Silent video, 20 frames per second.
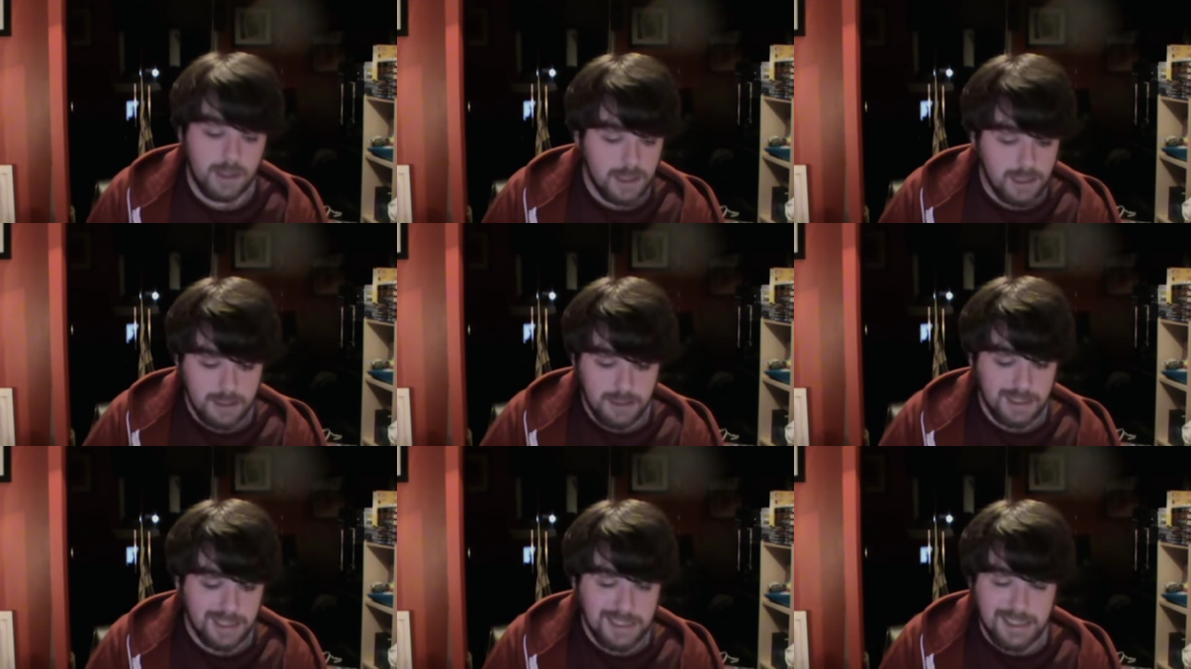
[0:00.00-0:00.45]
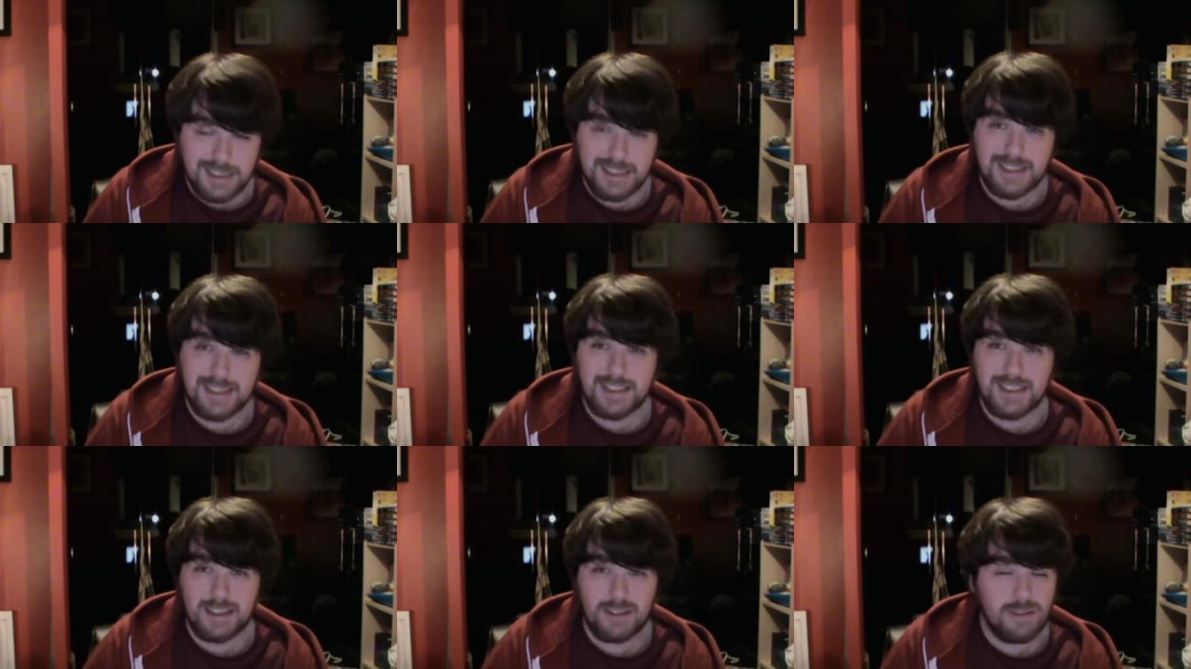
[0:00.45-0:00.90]
this is
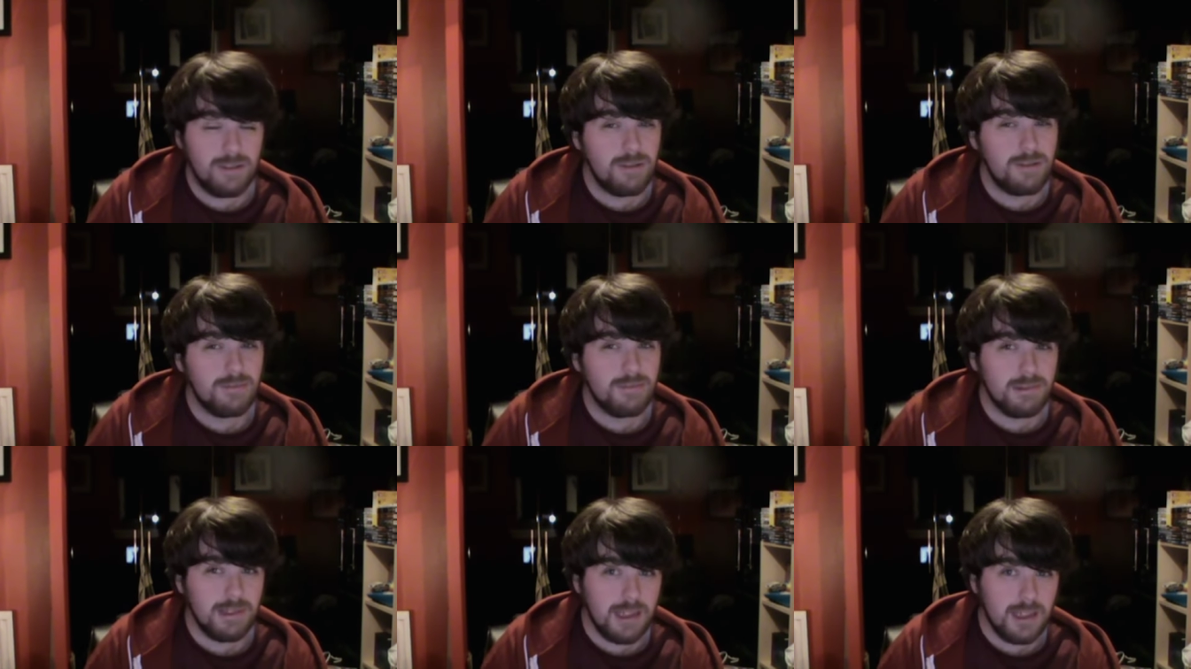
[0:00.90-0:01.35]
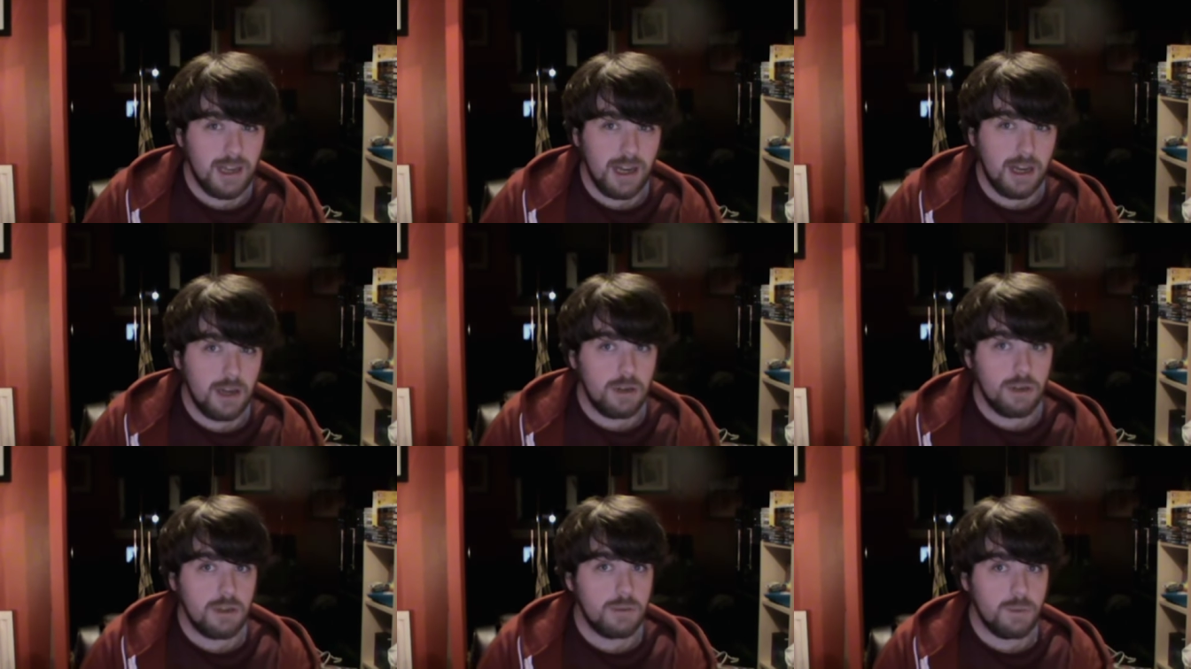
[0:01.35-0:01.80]
still
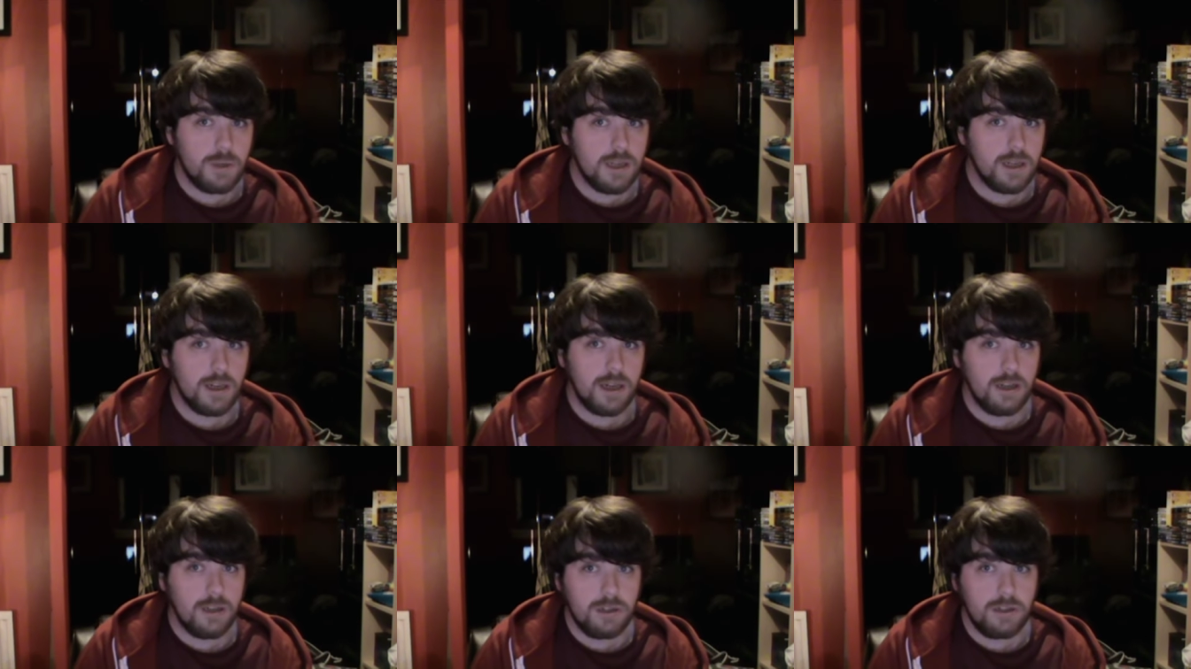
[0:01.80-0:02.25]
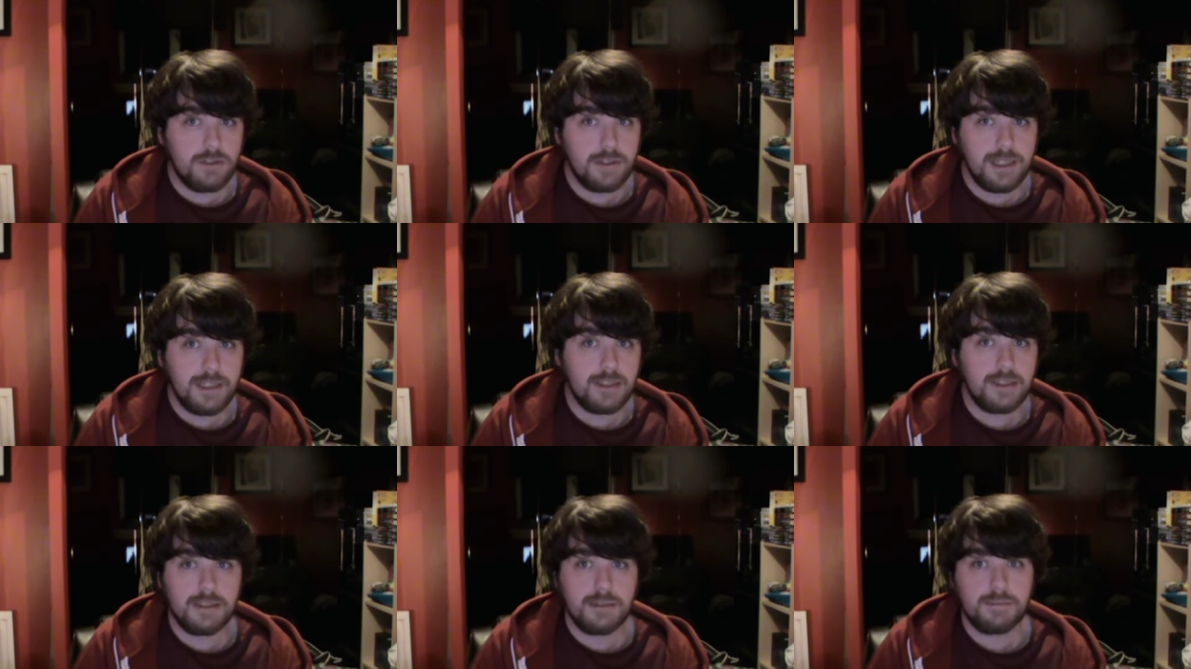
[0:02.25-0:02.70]
a good
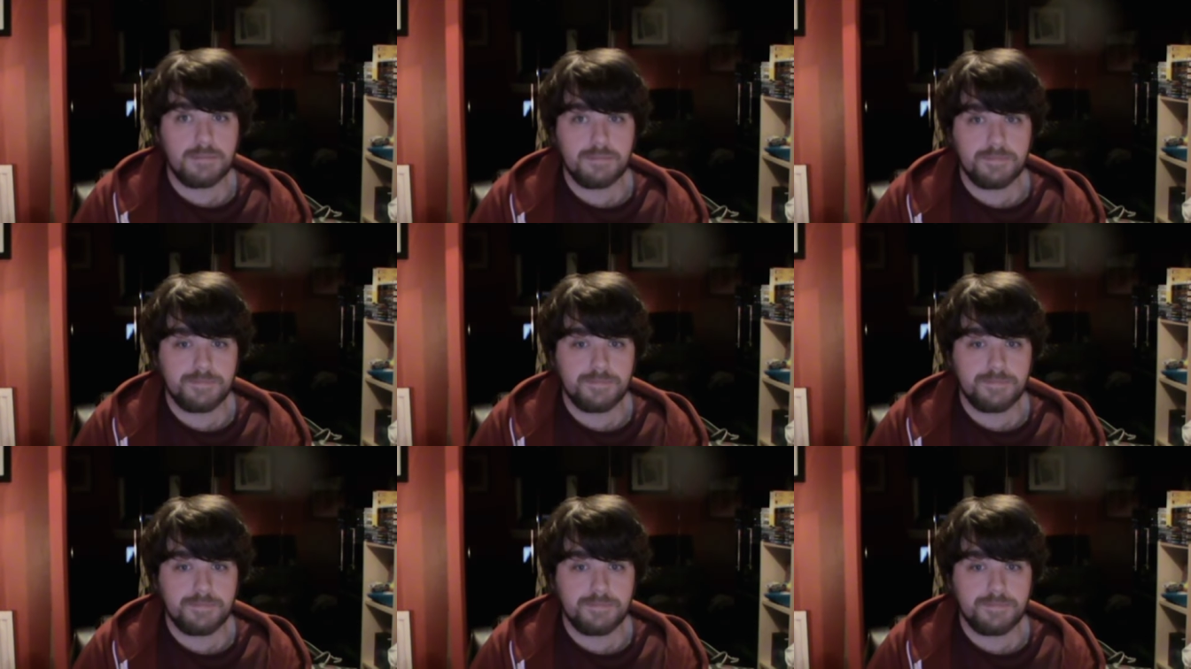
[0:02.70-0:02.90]
read.